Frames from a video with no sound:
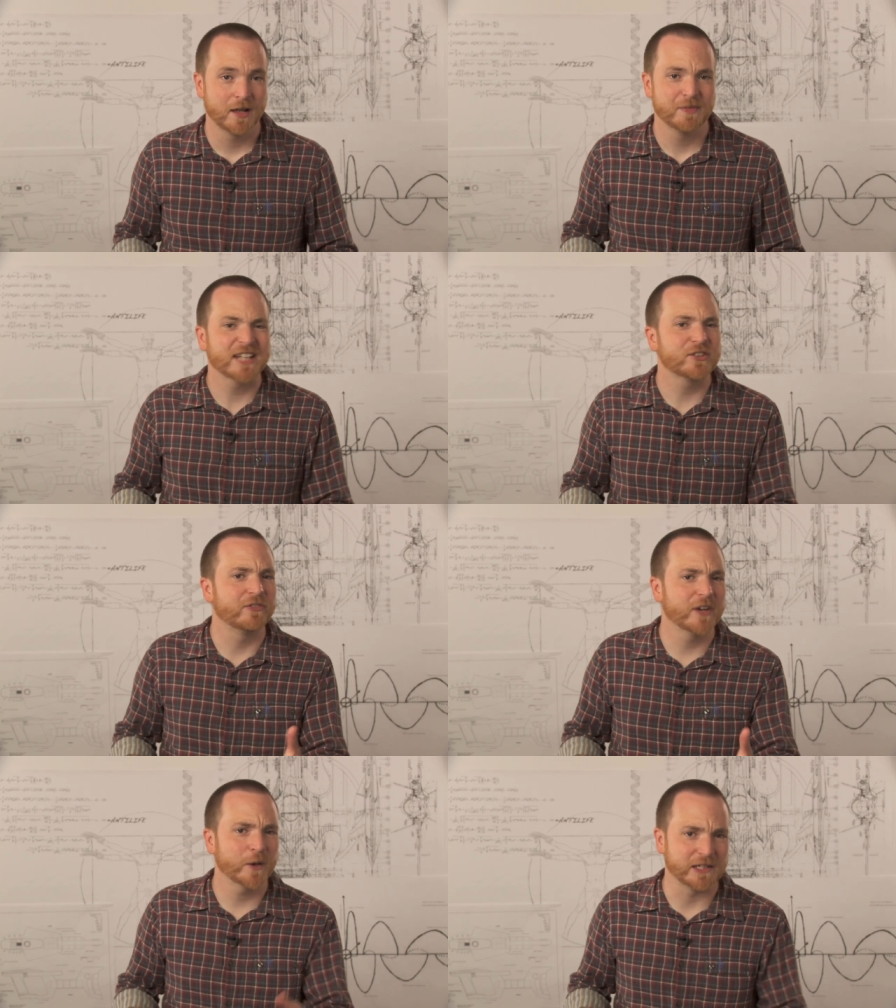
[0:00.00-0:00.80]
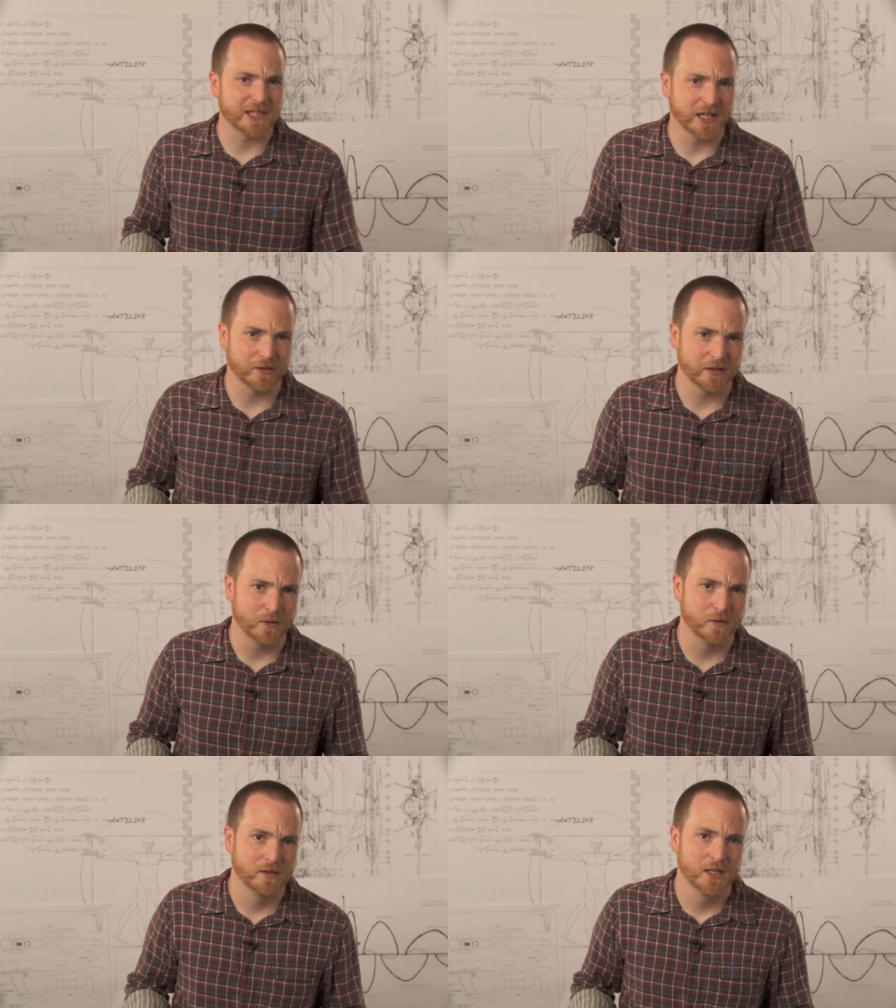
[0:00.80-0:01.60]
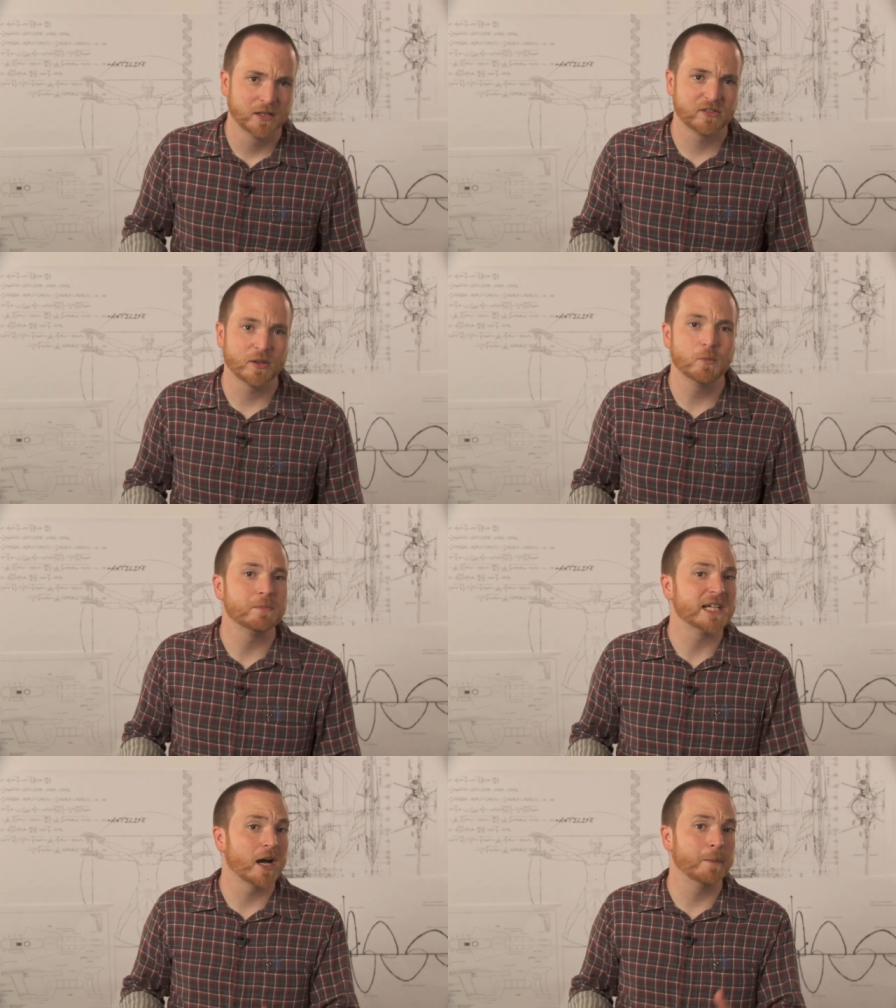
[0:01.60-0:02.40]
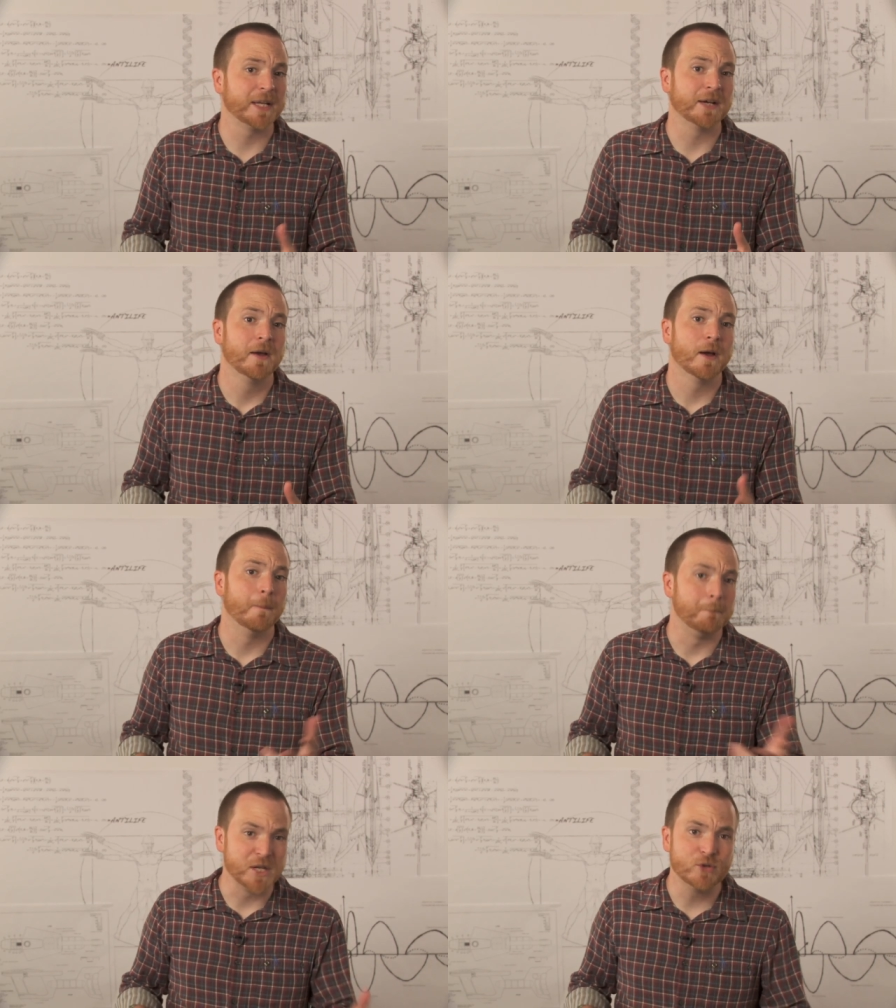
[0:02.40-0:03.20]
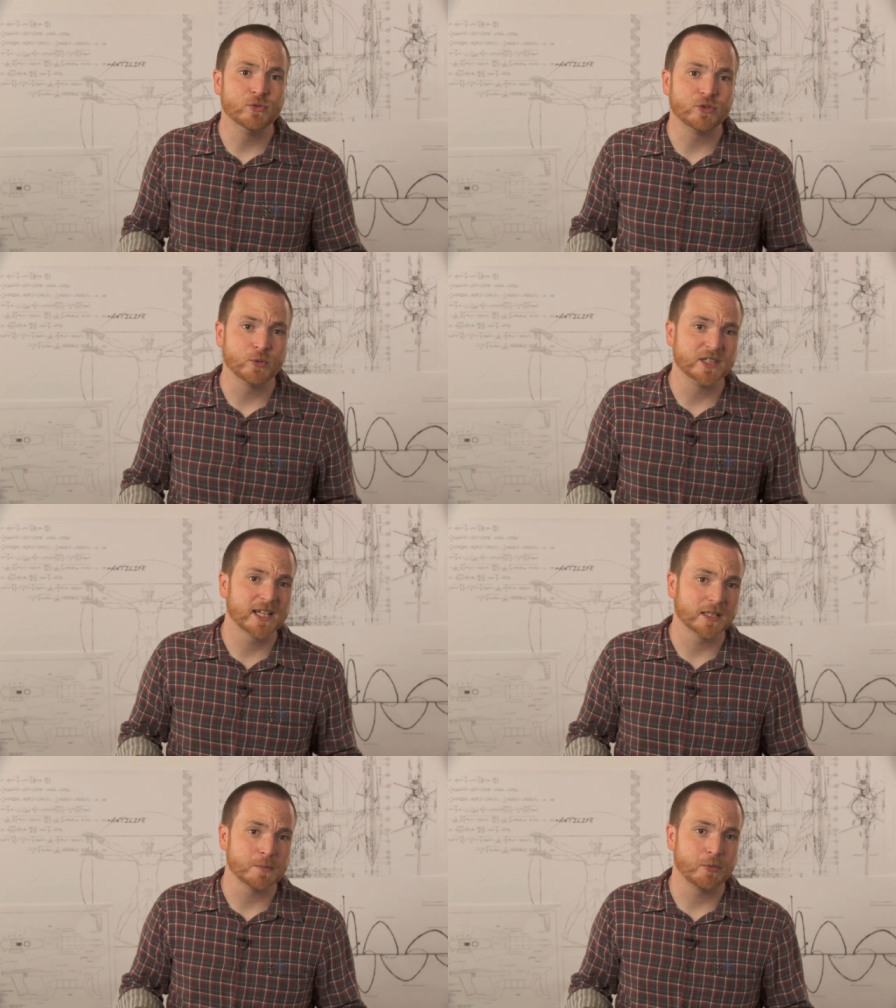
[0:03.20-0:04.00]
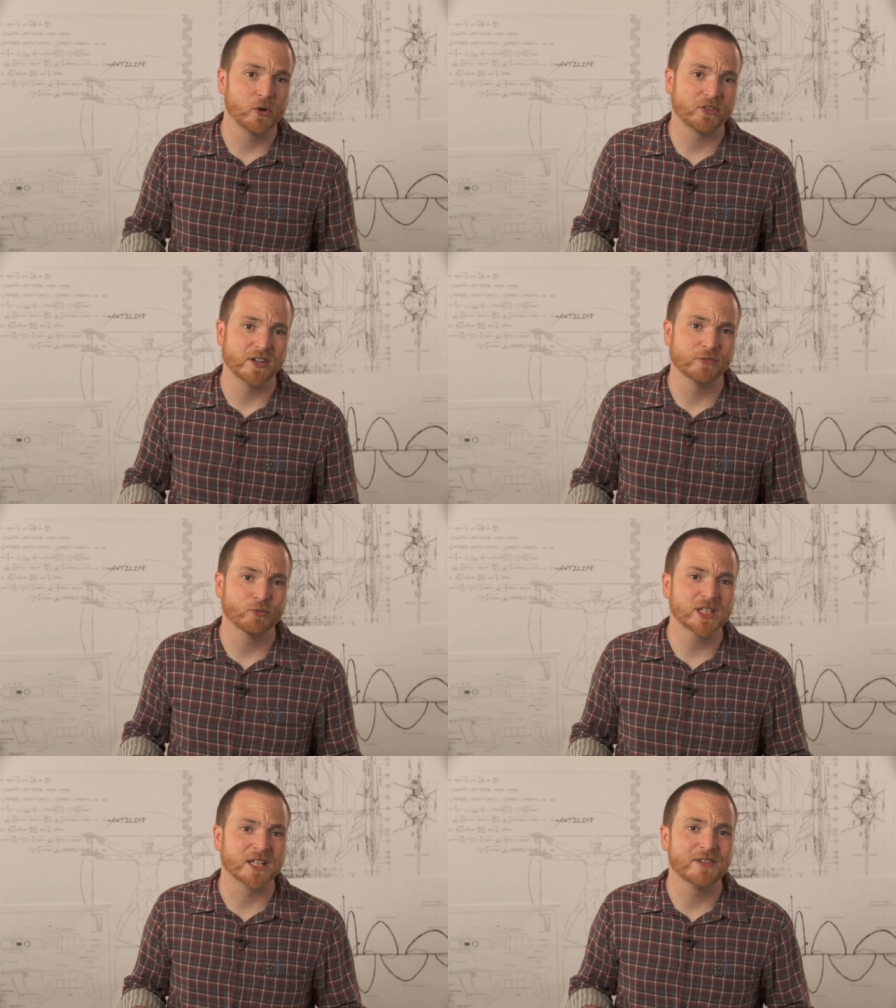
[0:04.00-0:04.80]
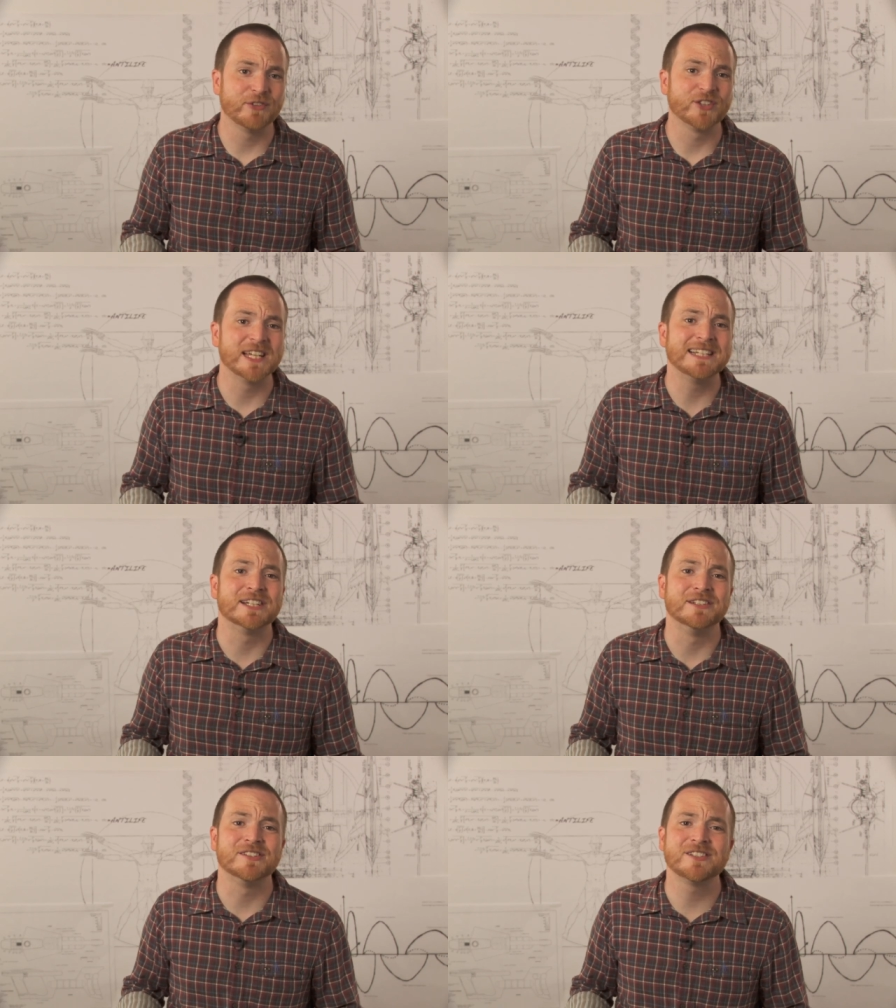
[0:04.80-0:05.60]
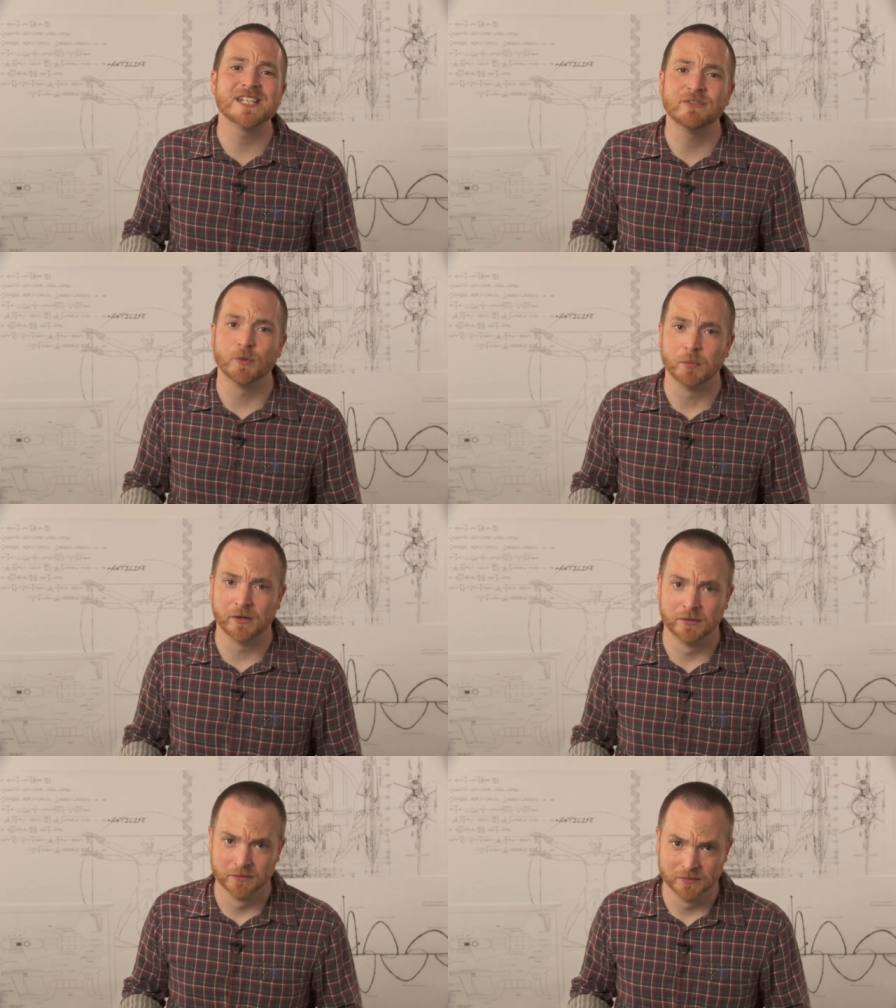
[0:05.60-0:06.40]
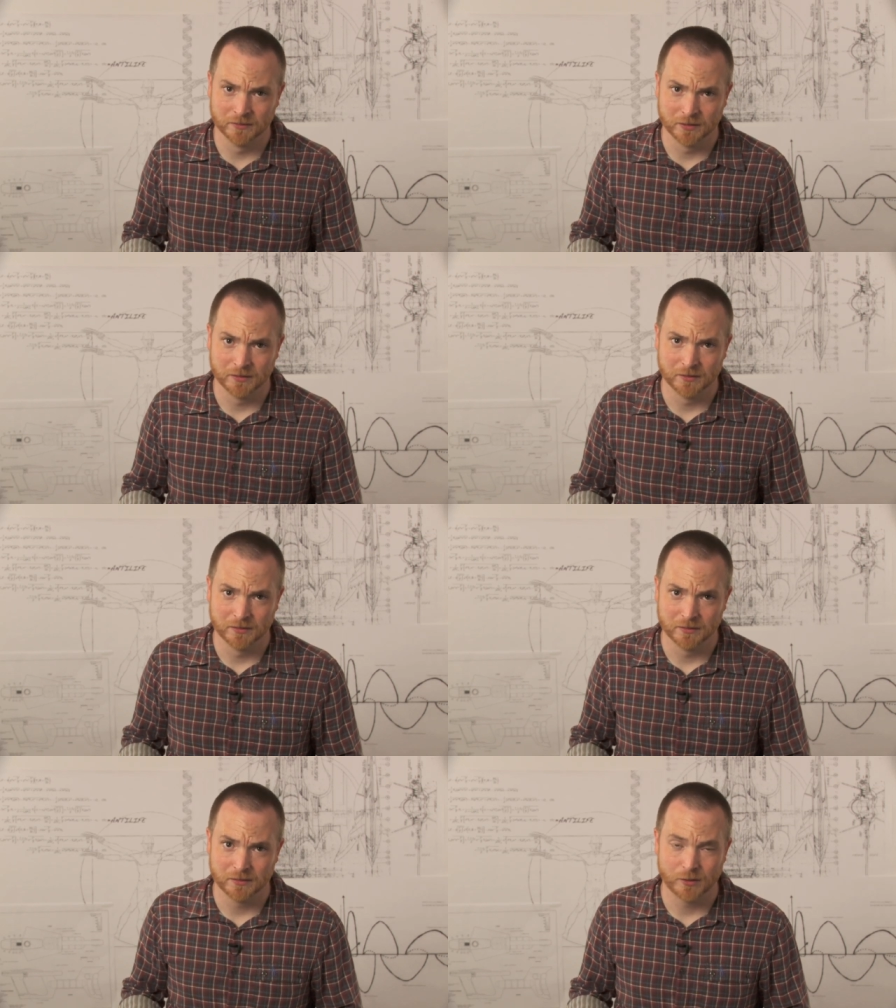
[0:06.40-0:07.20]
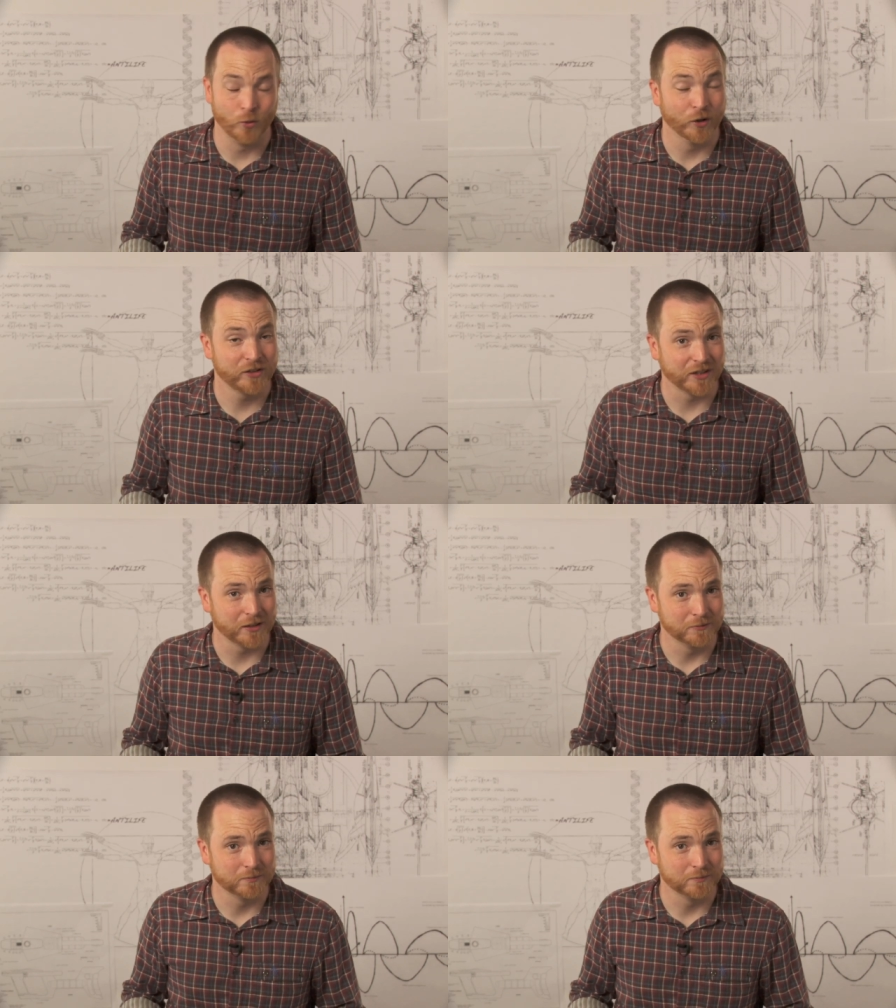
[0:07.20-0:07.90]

That's a fairy tale, though. Someone becoming immune to a deadly poison in real life is inconceivable. Or is it?